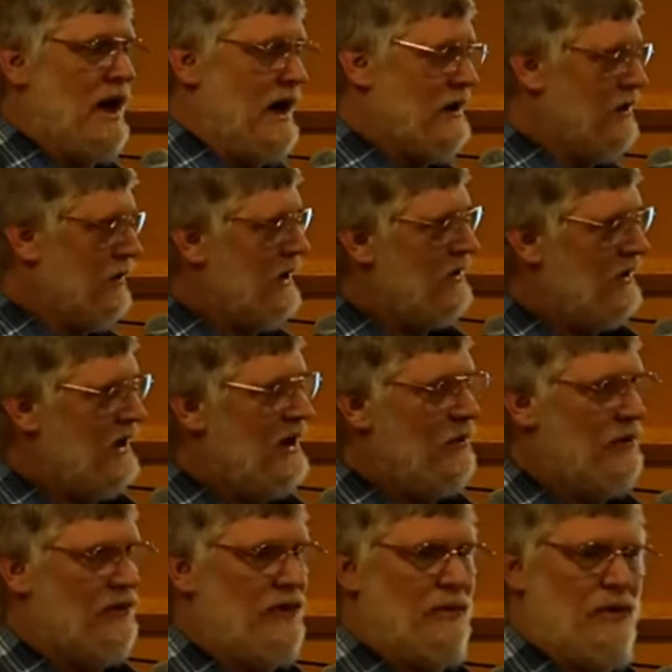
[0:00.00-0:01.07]
And the reason he
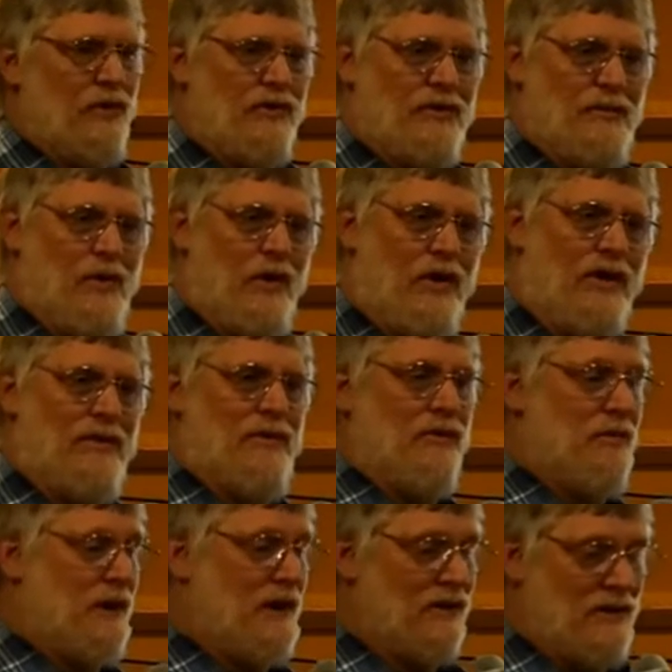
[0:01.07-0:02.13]
was the most important was
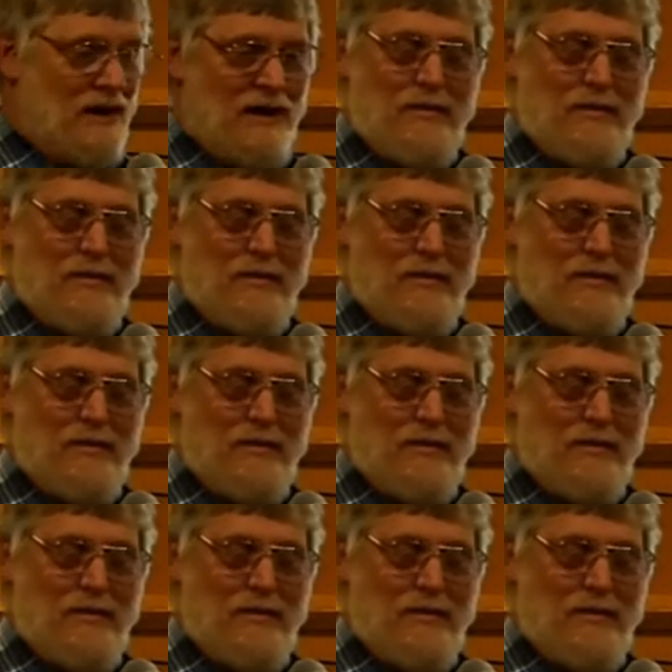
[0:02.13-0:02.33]
because he